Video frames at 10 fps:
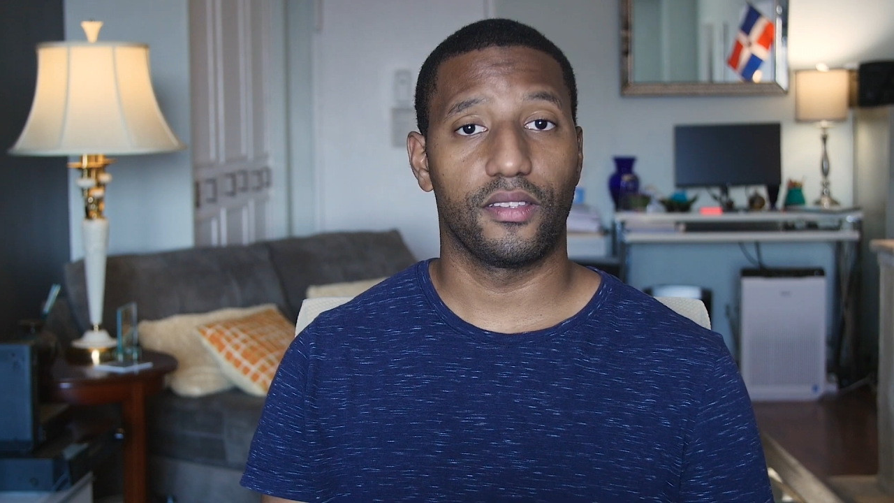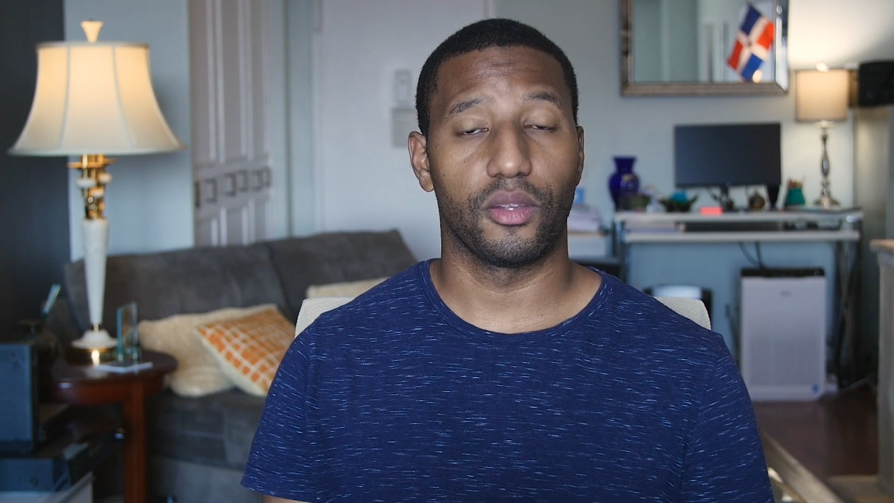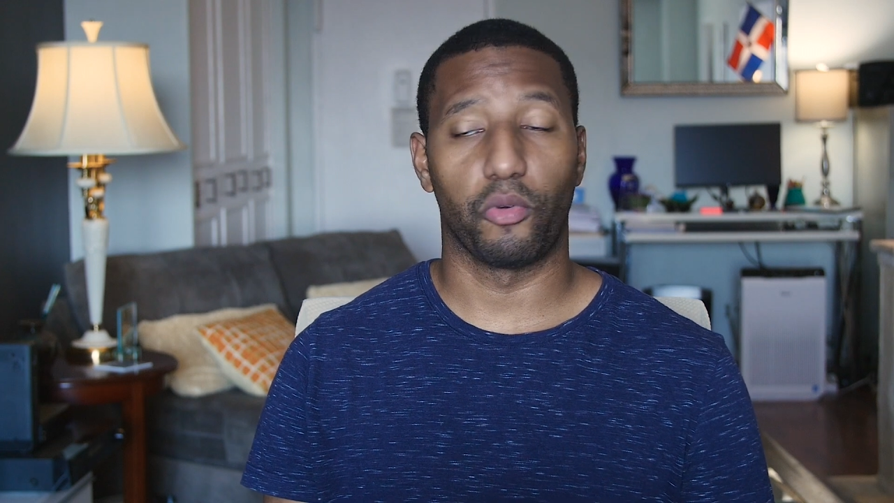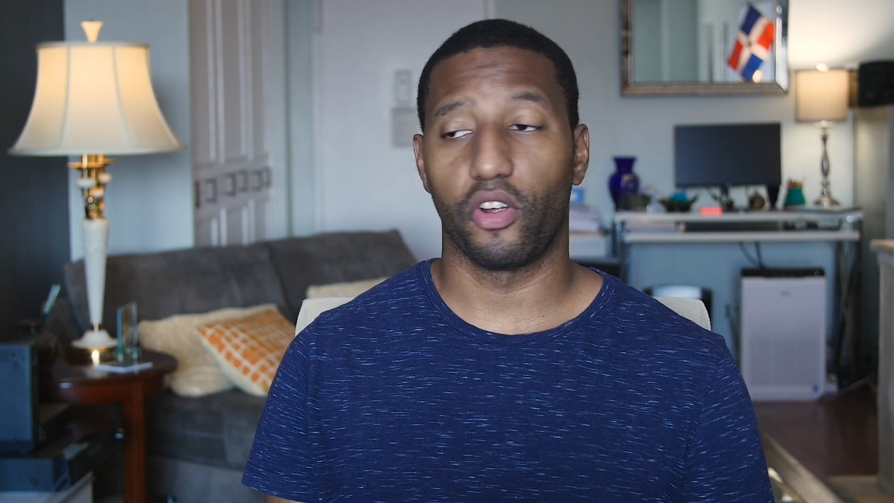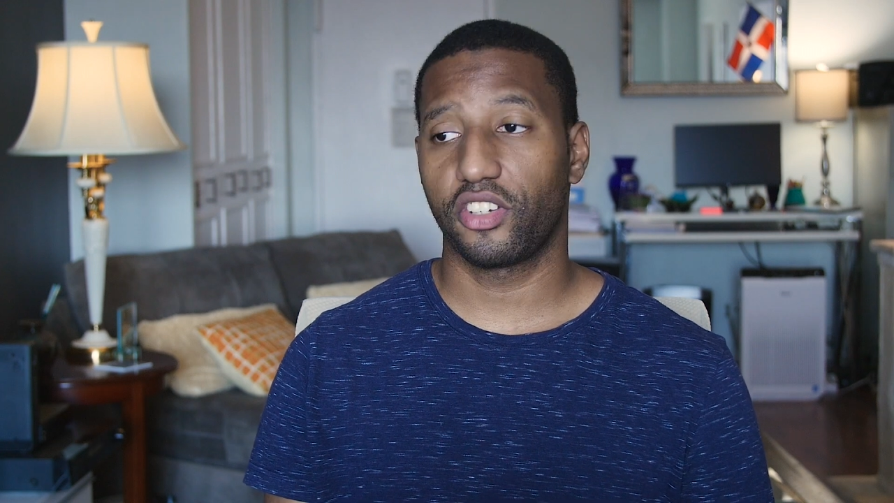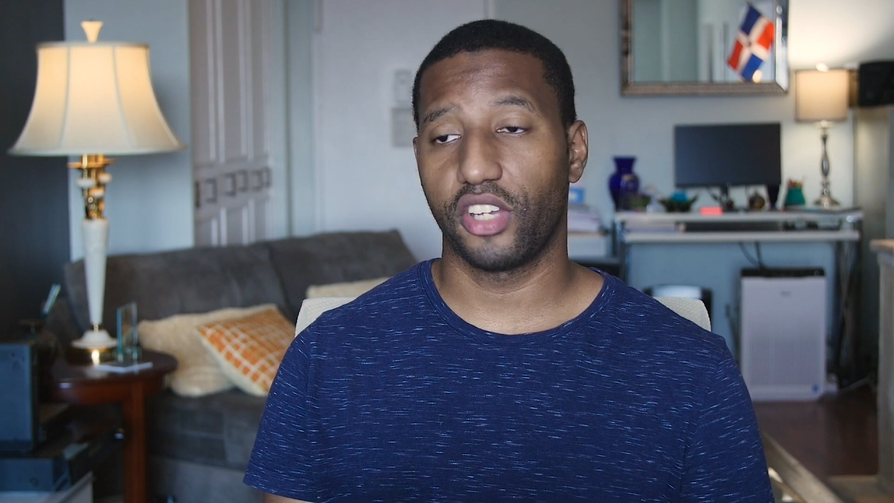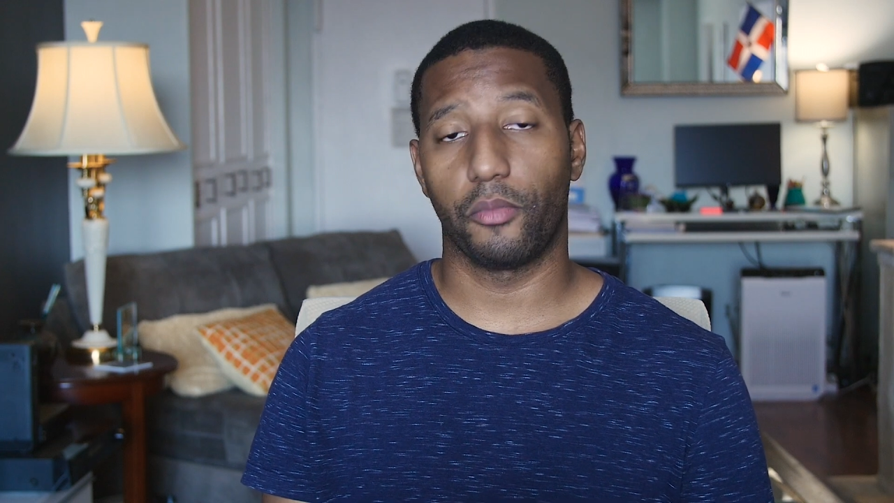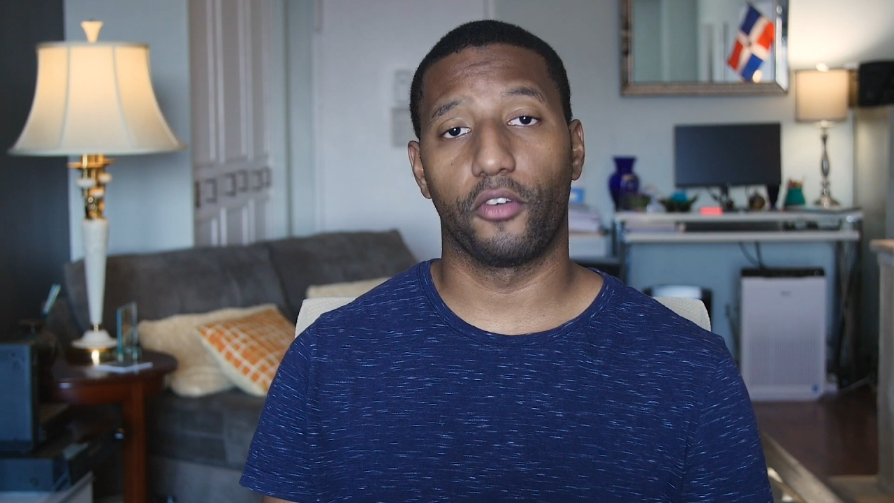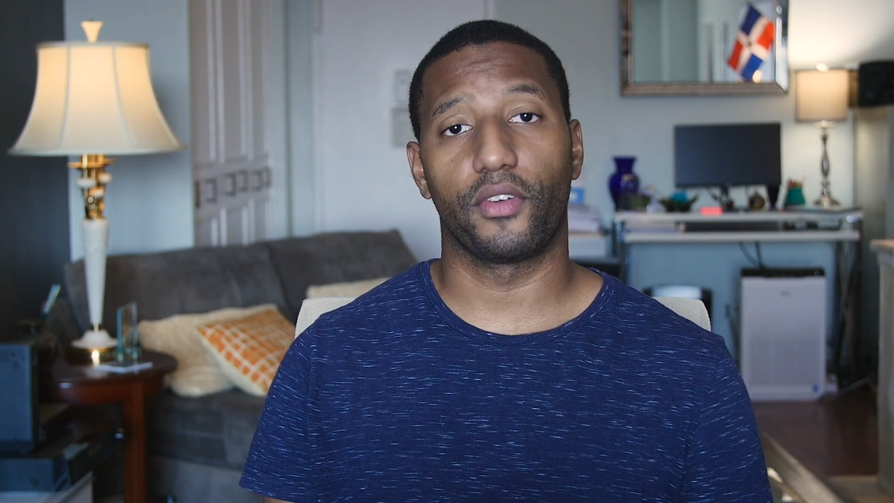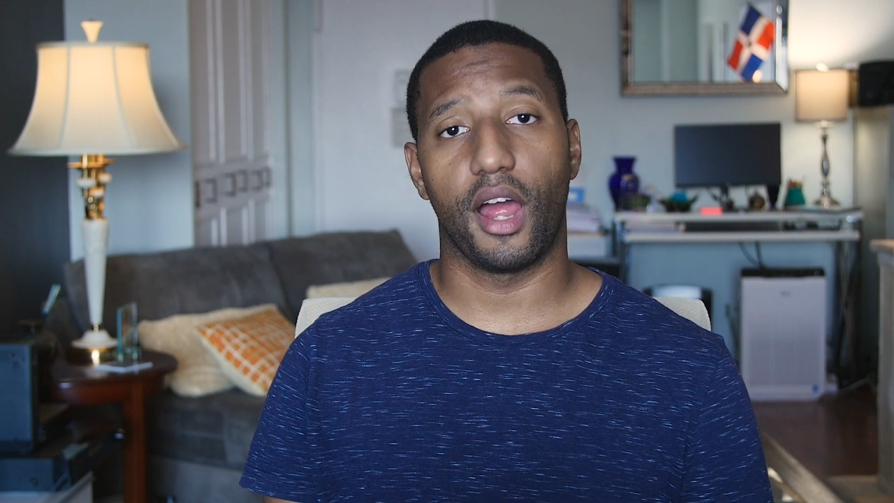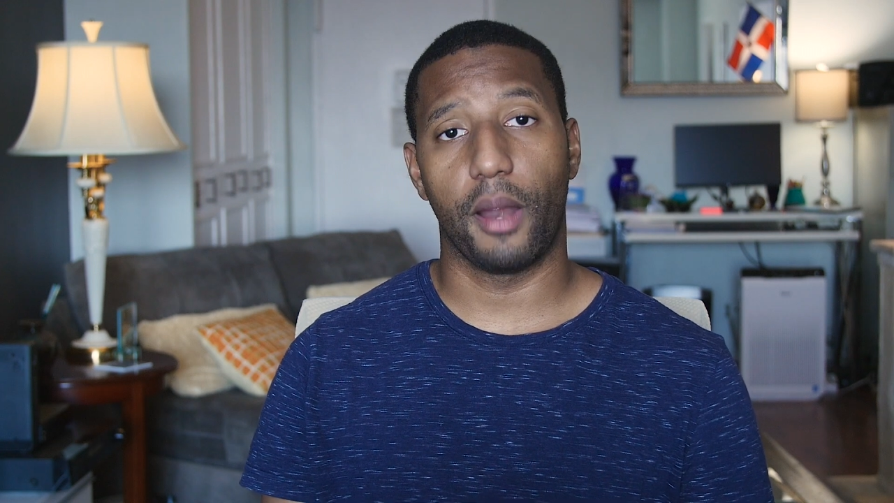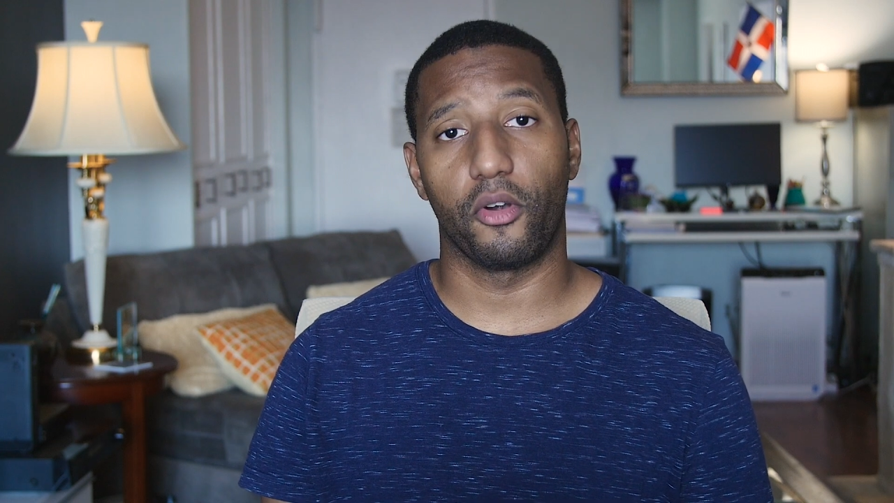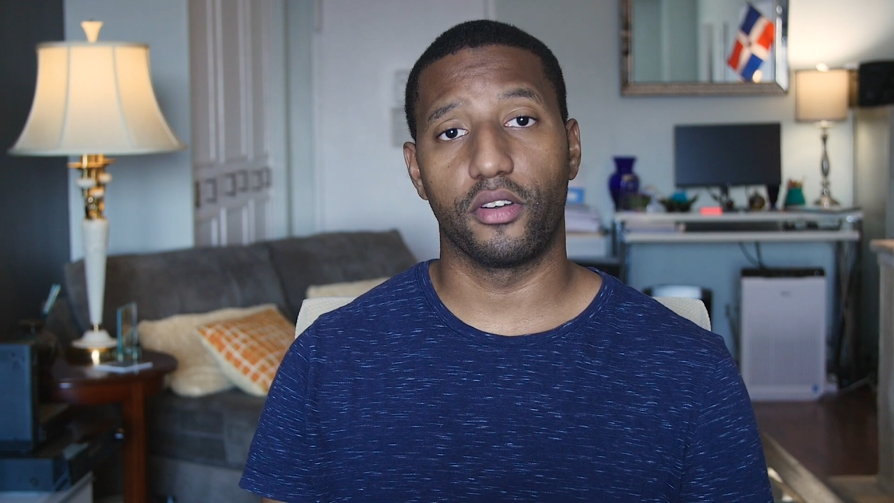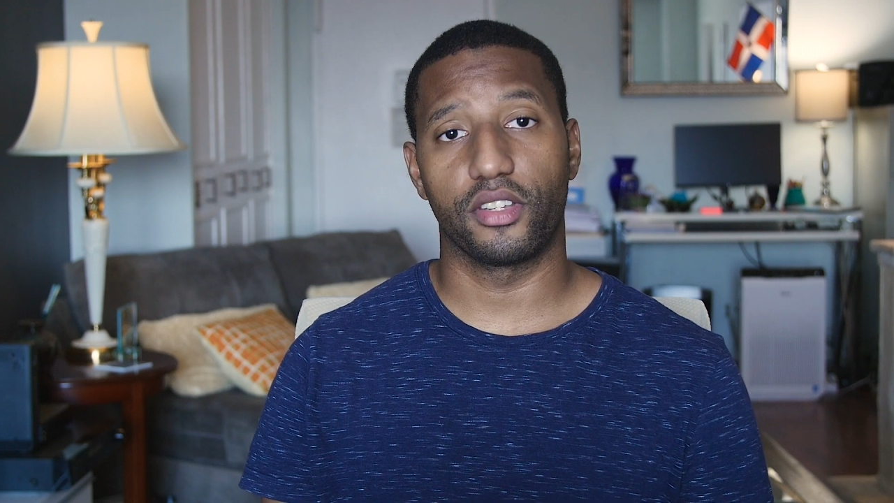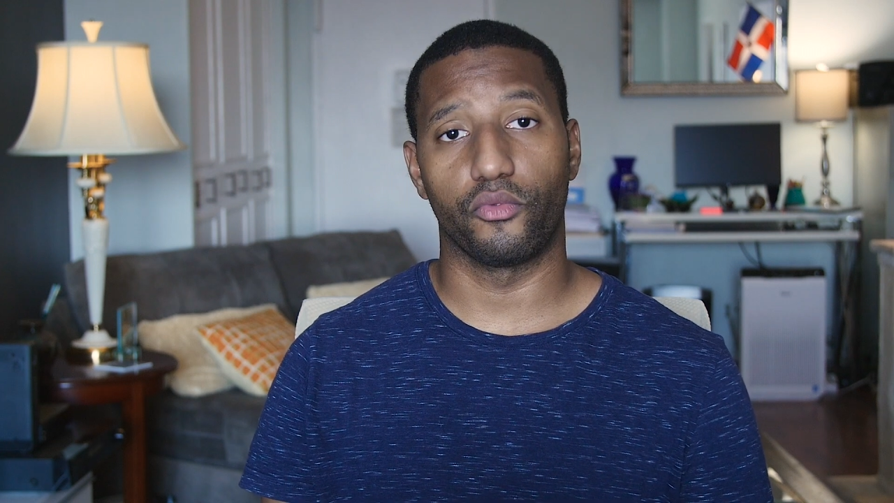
The Bronx Chamber of Commerce